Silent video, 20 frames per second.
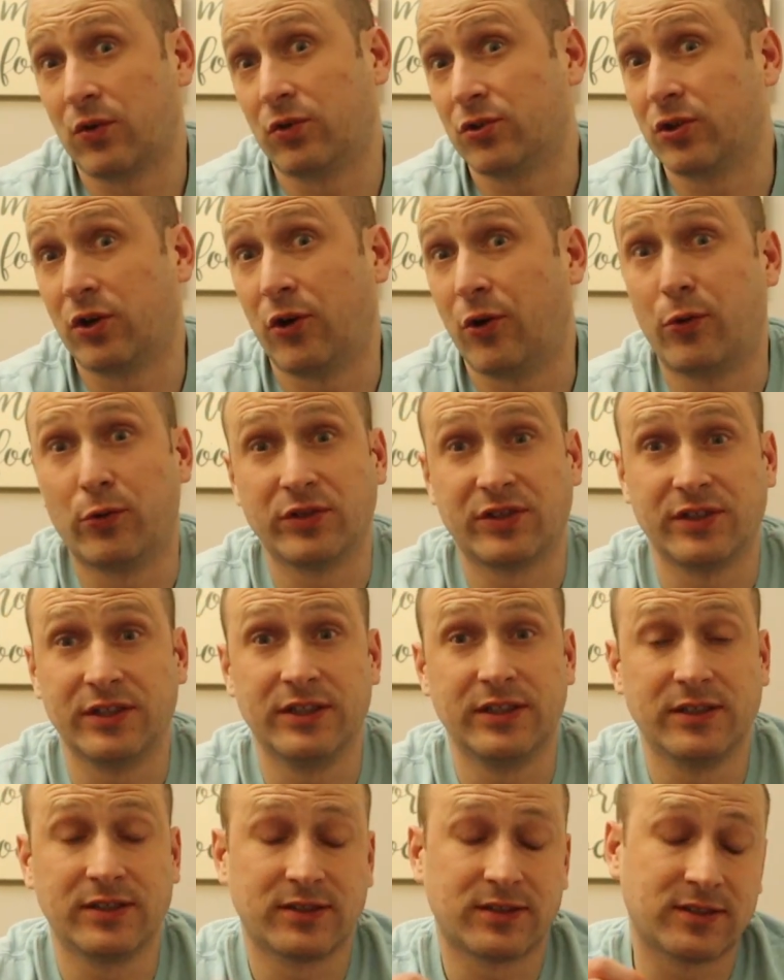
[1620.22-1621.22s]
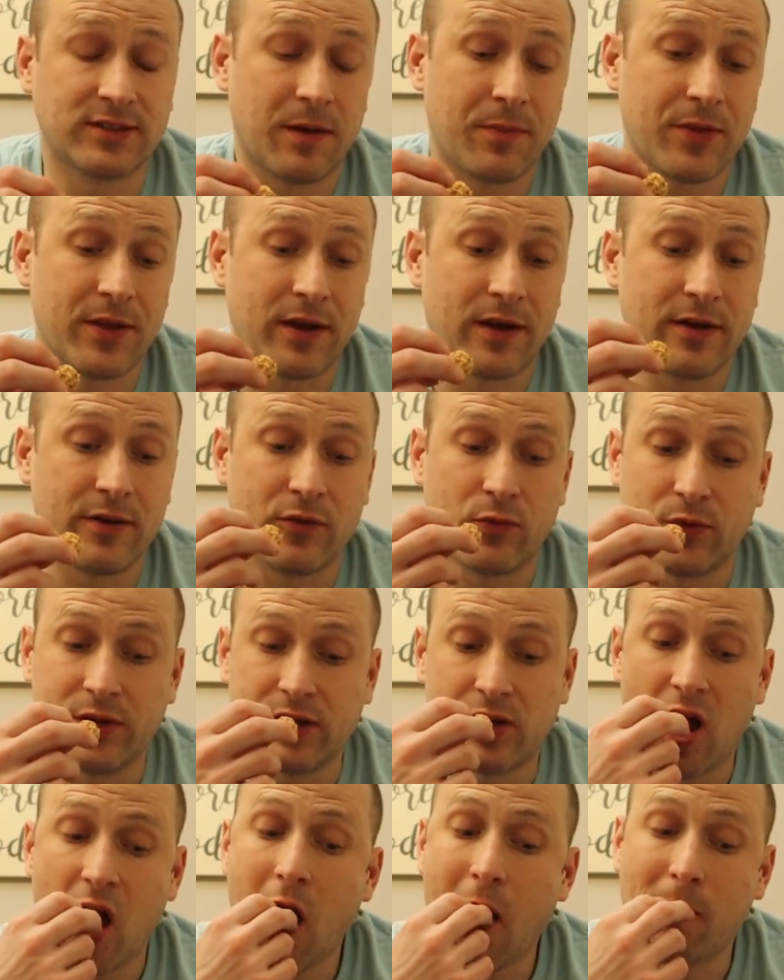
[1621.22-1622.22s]
We're always eating something another
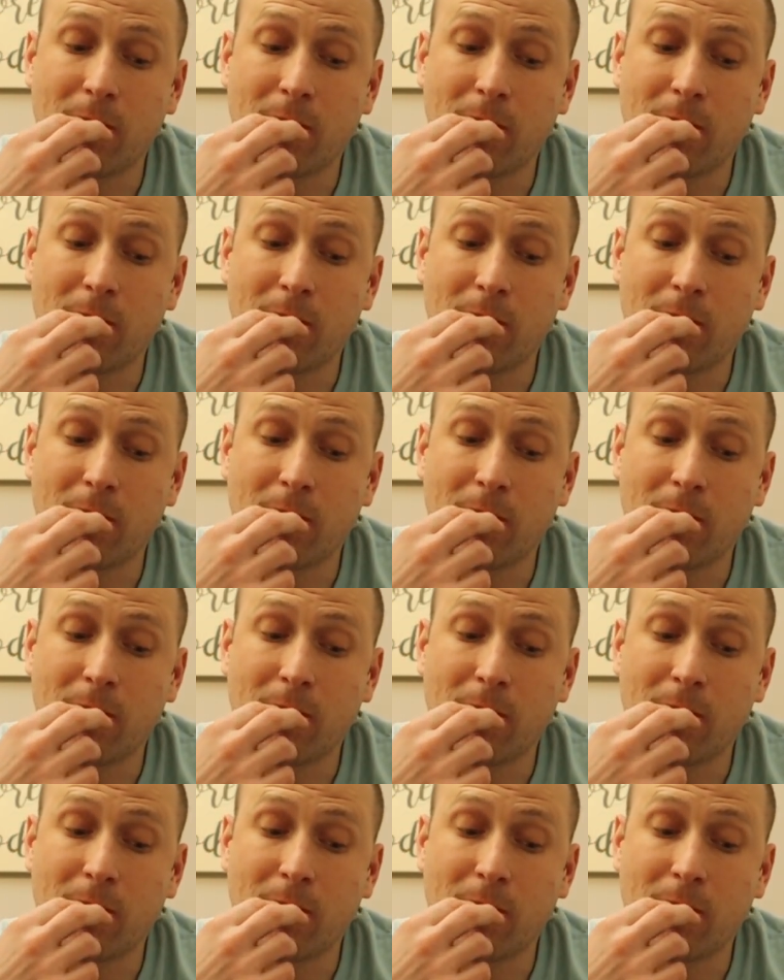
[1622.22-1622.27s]
week.